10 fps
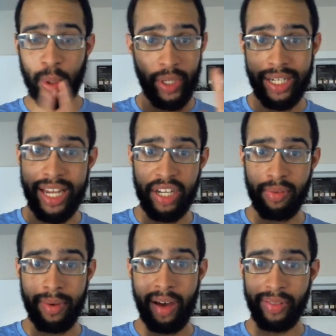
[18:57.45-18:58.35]
30
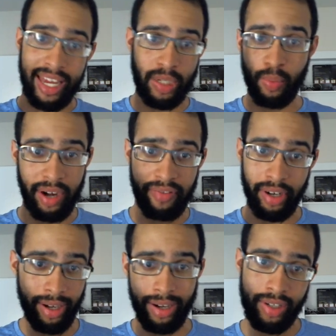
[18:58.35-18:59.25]
days from now, that's
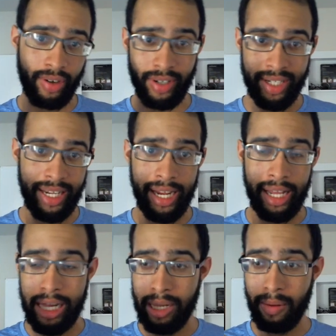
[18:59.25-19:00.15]
whenever you're going to start
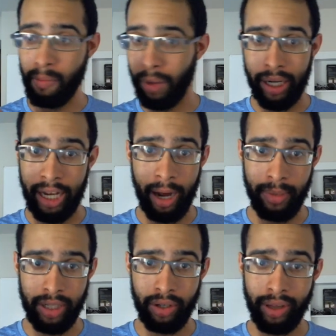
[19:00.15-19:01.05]
seeing money
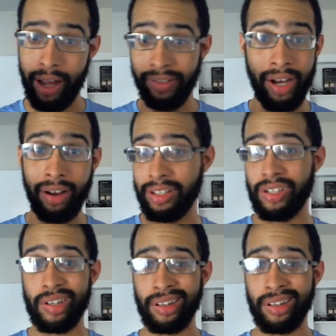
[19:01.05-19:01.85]
come into your life. No,